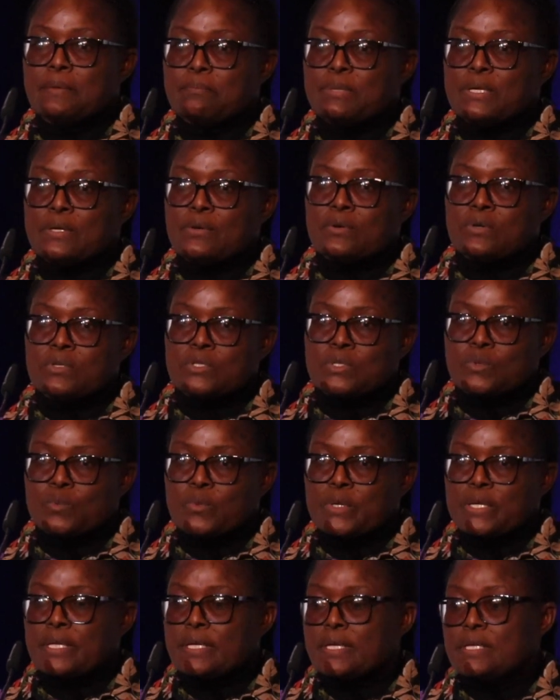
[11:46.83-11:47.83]
Because
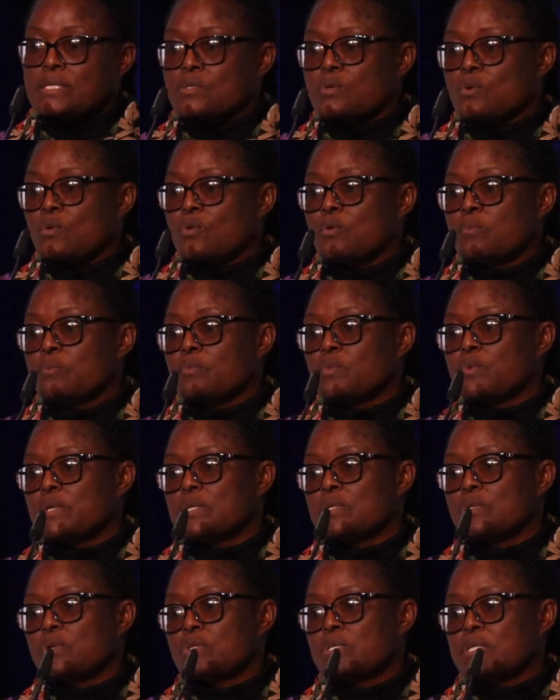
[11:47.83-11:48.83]
we at home,
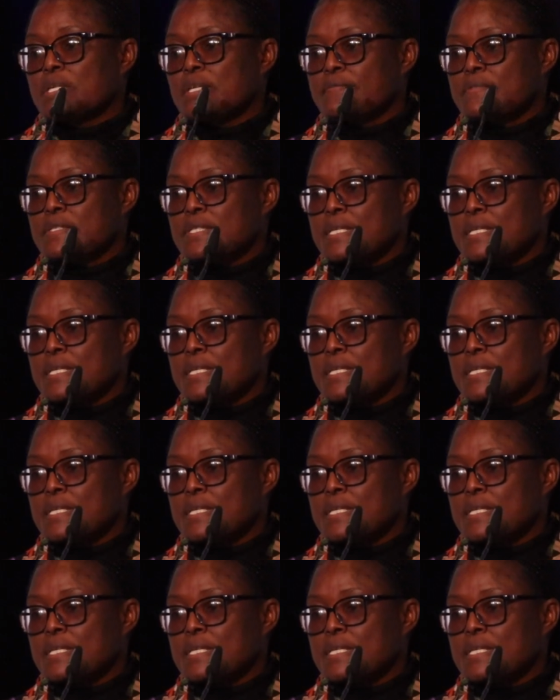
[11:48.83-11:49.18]
we don't have